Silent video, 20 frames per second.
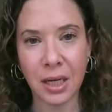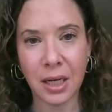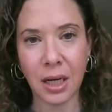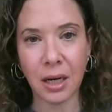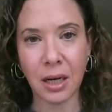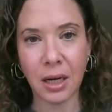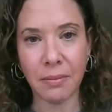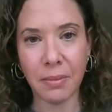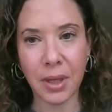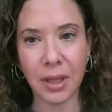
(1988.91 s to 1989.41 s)

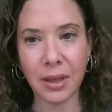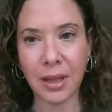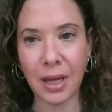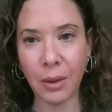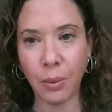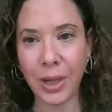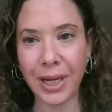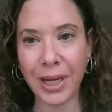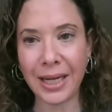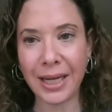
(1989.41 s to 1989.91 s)

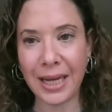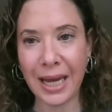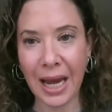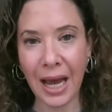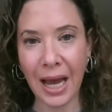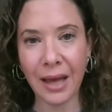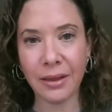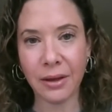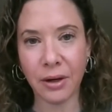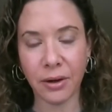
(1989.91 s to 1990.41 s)
that we
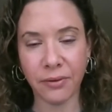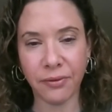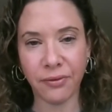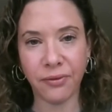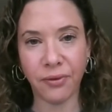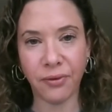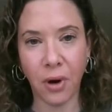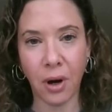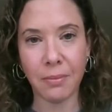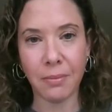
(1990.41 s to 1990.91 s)
gather
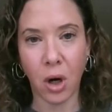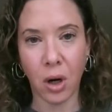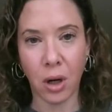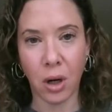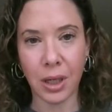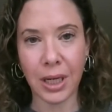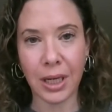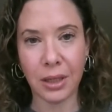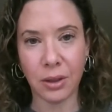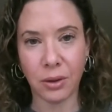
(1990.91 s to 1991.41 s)
from
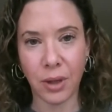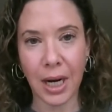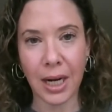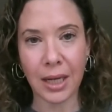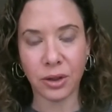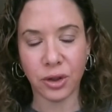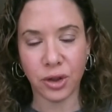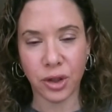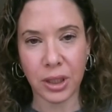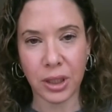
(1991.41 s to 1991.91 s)
our
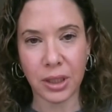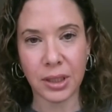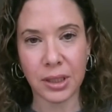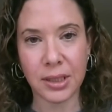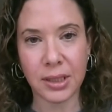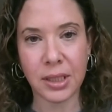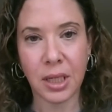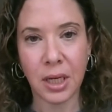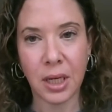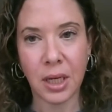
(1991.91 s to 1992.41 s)

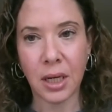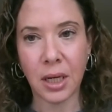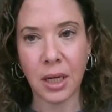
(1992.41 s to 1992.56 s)
interactions,